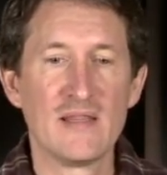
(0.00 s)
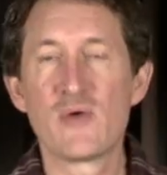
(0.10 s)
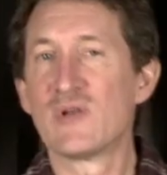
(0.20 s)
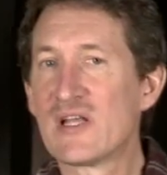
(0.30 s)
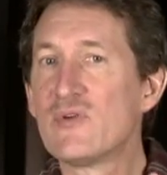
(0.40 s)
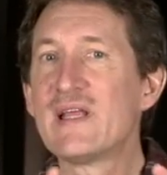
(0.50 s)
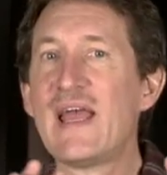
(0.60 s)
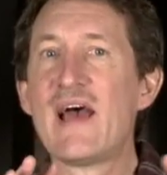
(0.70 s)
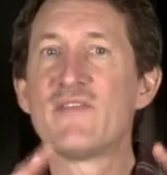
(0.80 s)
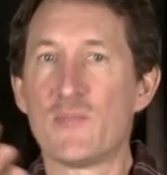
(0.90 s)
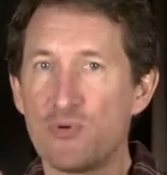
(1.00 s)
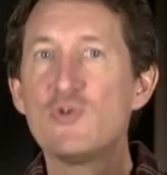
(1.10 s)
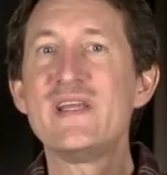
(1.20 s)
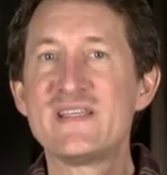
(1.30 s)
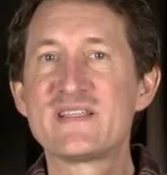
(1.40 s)
They would literally have the
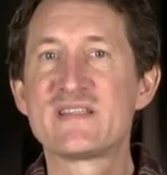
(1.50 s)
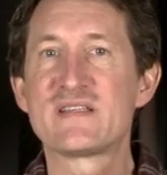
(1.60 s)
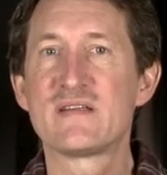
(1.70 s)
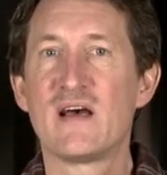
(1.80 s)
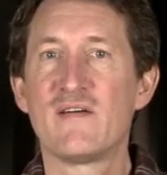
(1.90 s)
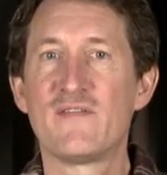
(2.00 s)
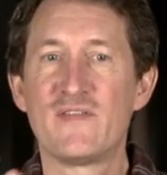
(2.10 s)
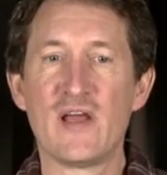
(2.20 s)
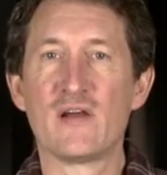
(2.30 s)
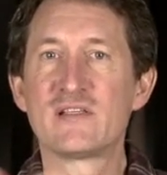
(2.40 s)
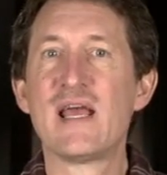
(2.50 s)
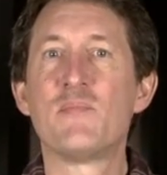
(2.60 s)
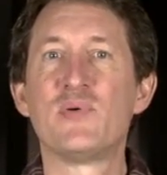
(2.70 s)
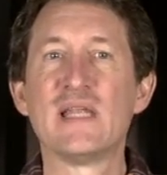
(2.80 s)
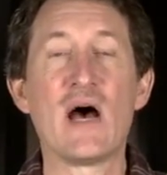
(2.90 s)
priests of their
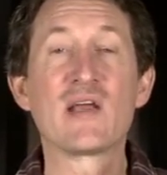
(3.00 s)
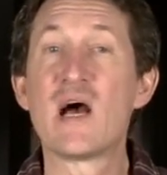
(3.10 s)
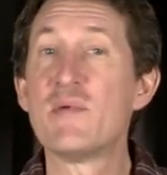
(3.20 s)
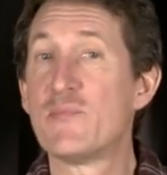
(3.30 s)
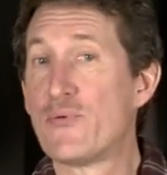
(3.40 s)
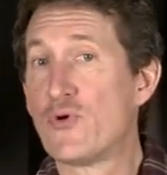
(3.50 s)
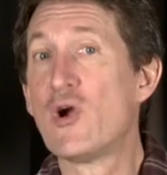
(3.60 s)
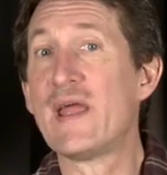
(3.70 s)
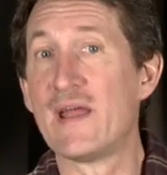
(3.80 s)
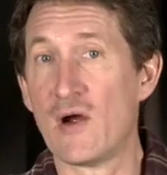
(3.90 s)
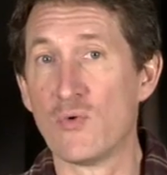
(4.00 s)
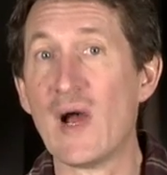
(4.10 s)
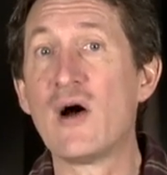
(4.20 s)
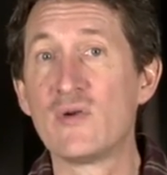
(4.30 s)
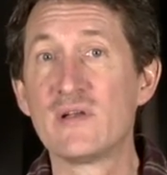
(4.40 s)
temple now come and pray
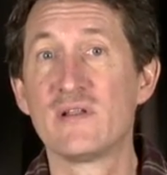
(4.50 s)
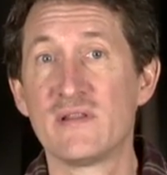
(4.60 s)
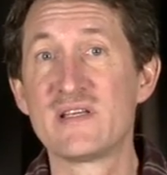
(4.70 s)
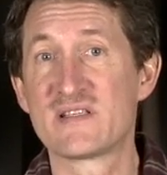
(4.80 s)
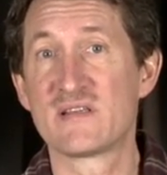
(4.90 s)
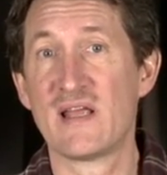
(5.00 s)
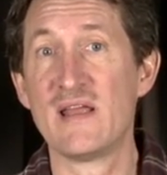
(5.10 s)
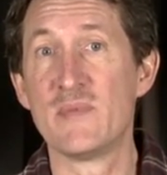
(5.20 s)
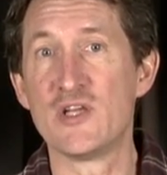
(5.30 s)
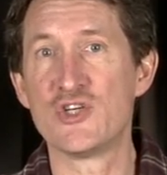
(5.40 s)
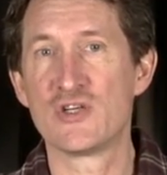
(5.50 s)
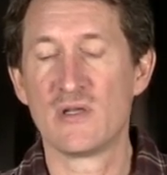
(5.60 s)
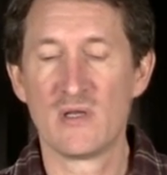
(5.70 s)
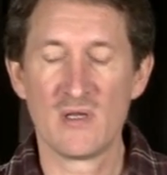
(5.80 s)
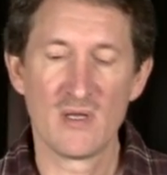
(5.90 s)
around this image.
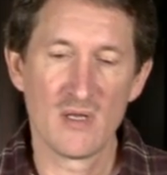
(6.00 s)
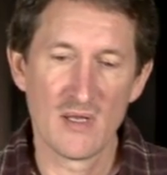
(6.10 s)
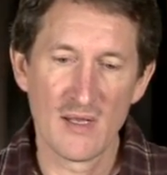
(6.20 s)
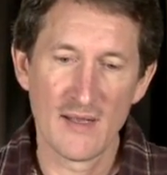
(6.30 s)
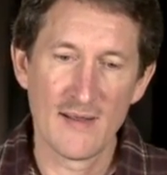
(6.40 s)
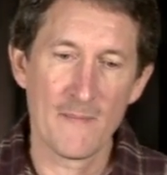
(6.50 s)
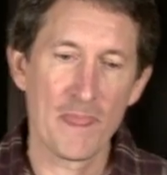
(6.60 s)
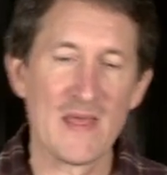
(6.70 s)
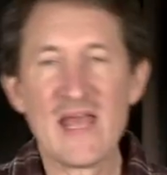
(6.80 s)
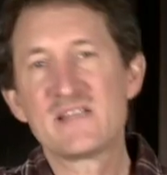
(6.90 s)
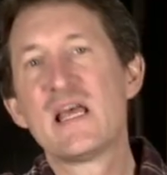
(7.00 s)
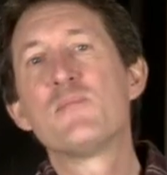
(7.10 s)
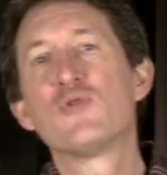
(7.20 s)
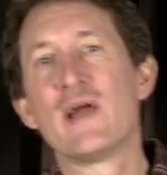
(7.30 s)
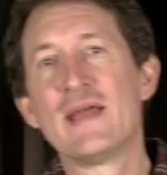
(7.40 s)
And as they
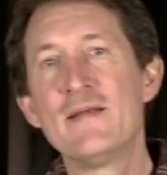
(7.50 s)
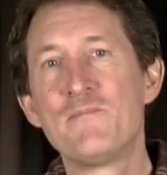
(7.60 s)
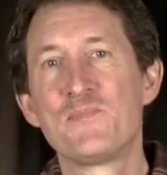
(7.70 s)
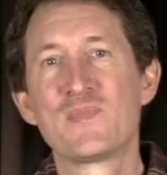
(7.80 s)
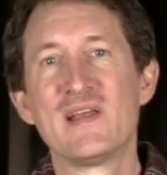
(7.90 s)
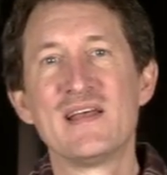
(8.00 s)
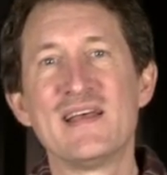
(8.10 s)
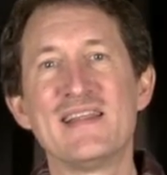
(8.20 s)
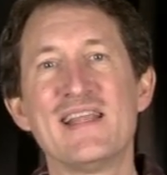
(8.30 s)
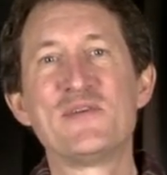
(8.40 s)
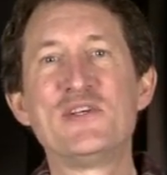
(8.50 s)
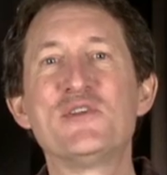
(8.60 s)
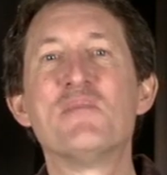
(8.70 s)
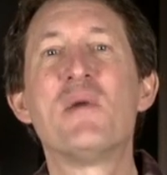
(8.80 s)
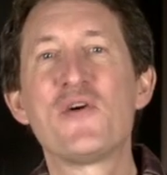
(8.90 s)
prayed, they would do
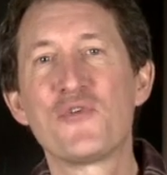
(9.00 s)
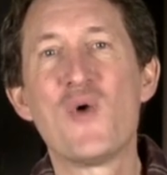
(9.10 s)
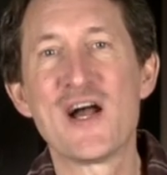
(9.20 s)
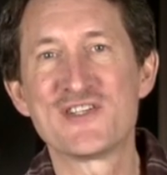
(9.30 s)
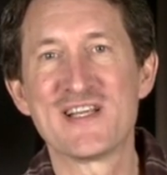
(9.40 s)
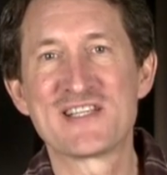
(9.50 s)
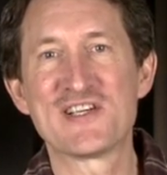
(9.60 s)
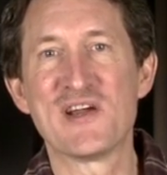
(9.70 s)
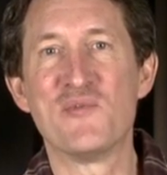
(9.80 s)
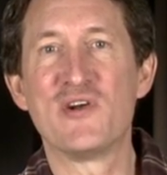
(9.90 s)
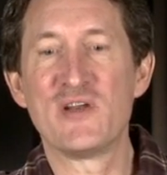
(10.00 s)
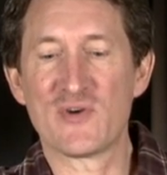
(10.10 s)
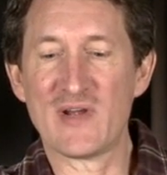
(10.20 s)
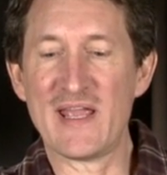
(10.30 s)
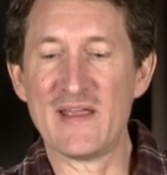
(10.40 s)
the mouthwashing ceremony
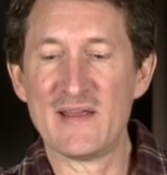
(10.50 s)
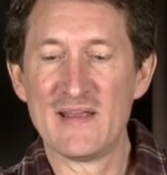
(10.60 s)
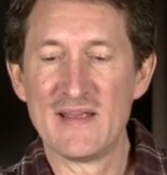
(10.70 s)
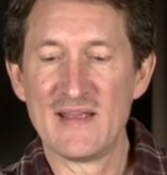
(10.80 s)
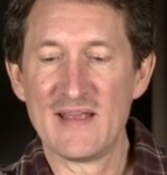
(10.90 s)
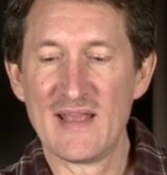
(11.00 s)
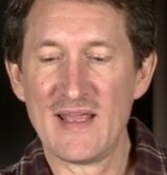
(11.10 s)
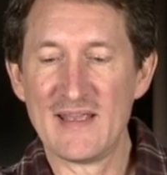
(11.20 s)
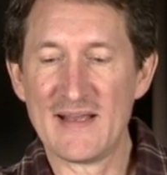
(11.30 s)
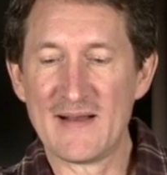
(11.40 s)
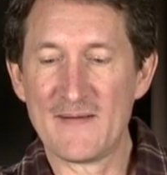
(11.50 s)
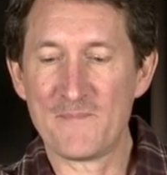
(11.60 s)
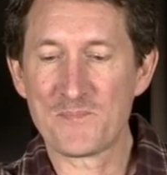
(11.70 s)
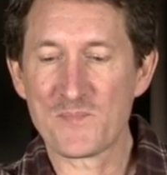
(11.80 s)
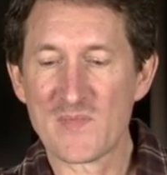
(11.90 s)
where a, a uh,
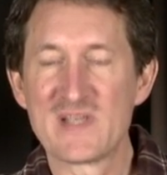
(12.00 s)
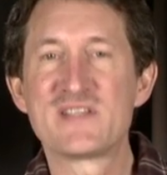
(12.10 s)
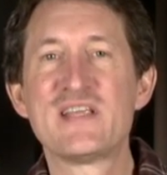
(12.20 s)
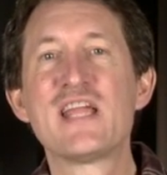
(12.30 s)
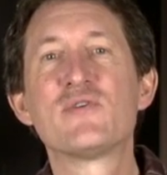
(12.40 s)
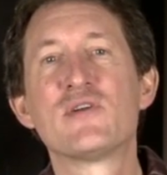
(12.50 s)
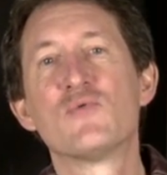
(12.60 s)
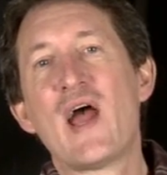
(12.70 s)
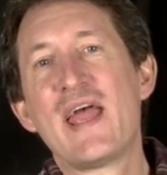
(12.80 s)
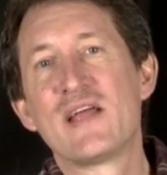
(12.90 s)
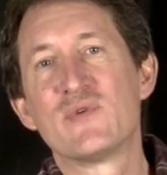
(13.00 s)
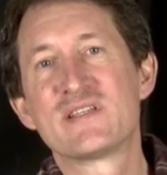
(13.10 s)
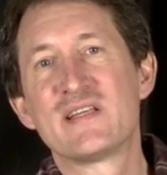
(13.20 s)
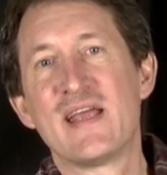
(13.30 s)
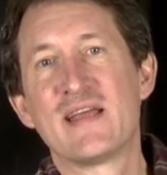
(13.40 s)
sacred rag
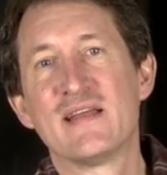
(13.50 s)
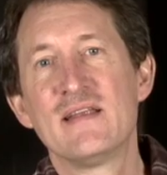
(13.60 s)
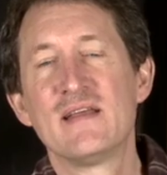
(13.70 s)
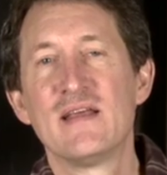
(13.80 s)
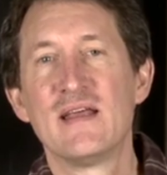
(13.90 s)
was taken